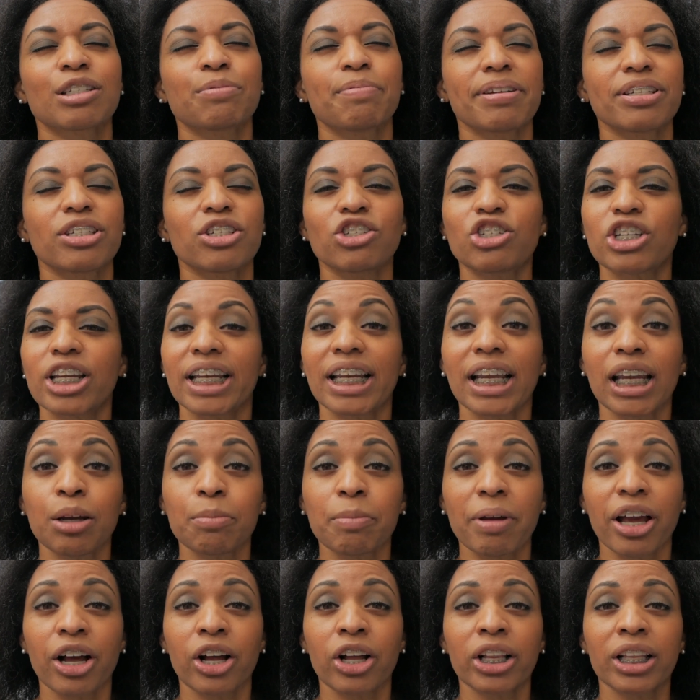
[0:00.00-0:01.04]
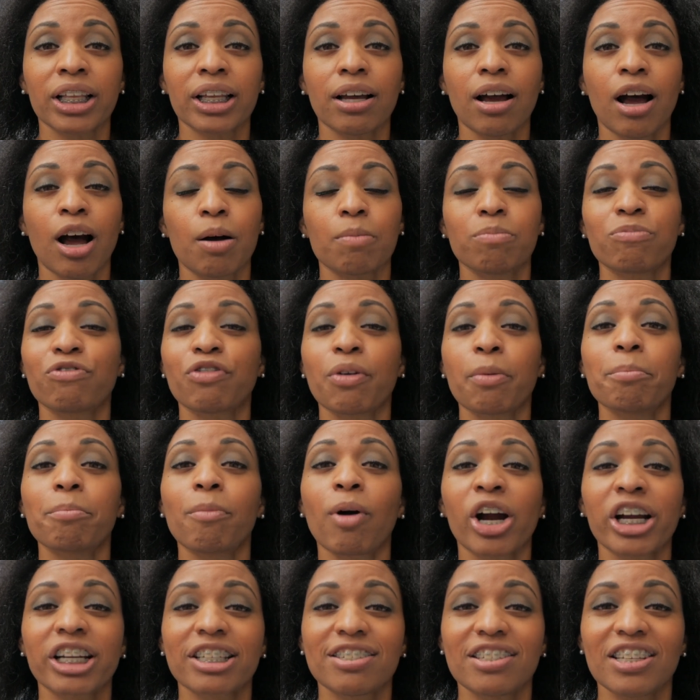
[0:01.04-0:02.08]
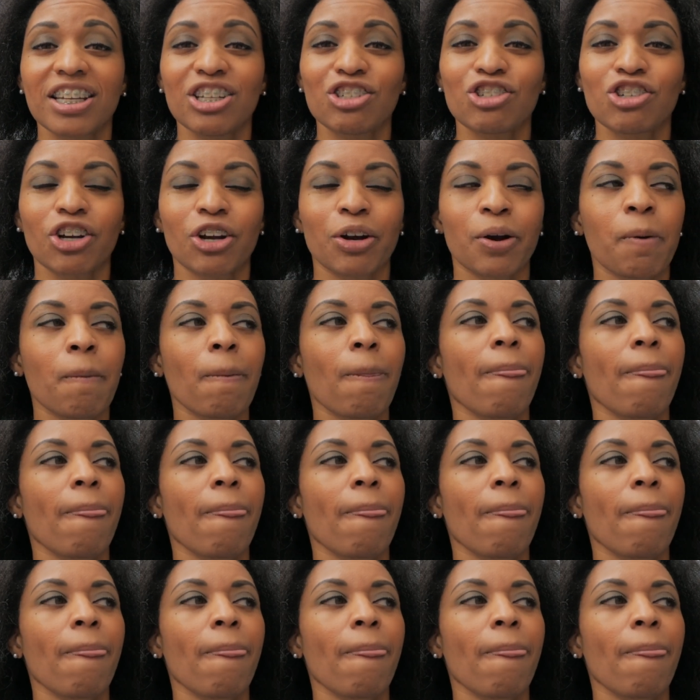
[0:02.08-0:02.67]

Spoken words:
message, an email from Mark's teacher.